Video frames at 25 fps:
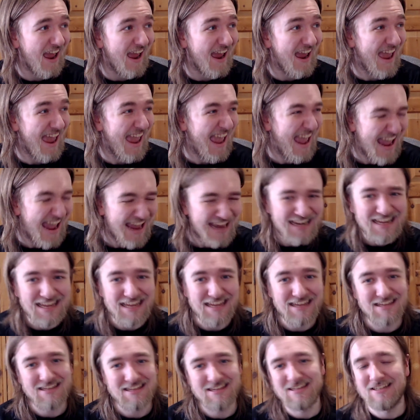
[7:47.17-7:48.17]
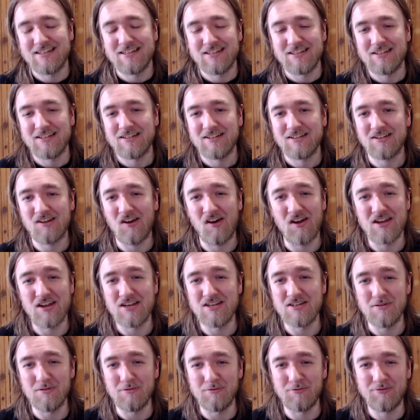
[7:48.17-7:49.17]
any
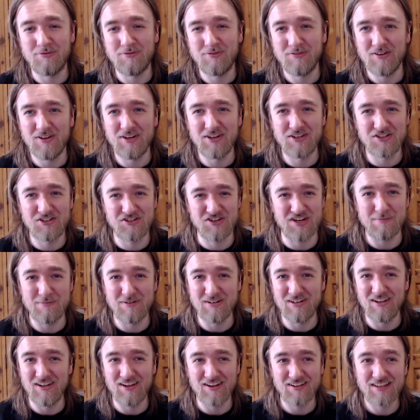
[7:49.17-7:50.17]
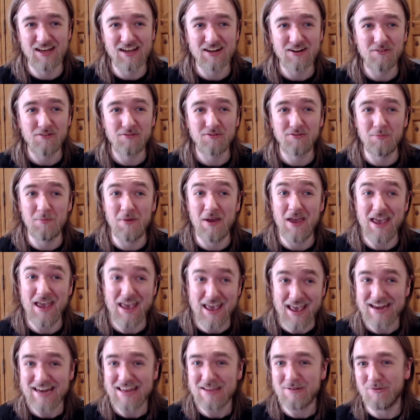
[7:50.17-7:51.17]
kind of treatment like that from
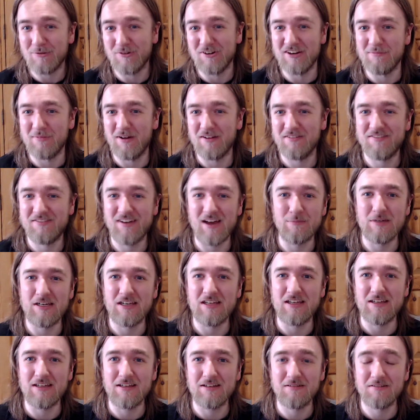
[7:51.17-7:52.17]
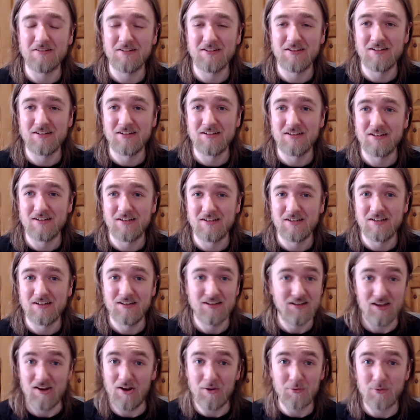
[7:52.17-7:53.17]
anyone in my family.
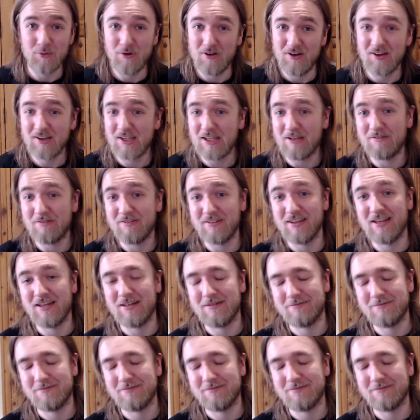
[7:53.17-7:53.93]
And I'm quite lucky for that.